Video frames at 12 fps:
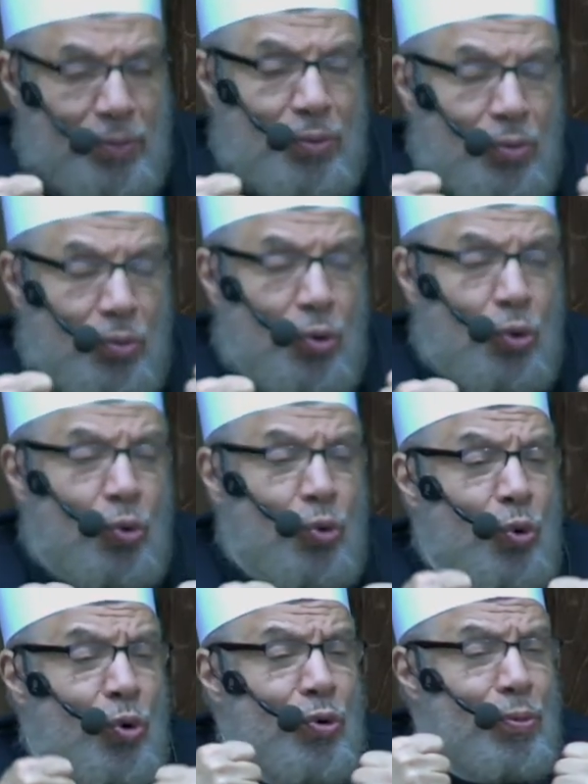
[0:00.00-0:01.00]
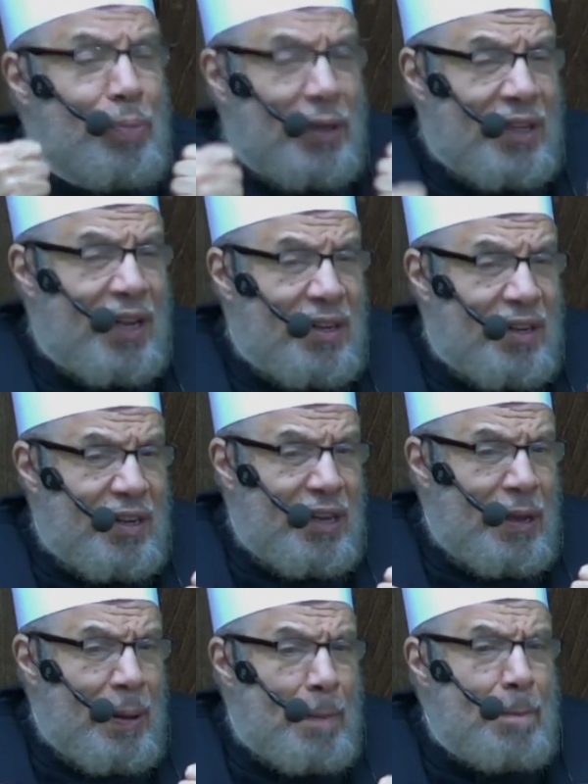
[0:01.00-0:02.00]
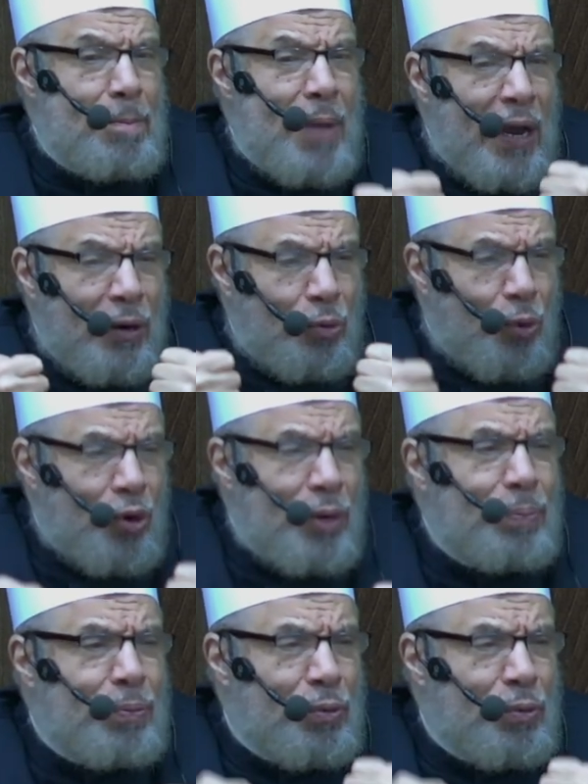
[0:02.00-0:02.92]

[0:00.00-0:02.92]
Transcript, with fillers: He said, I got so sick,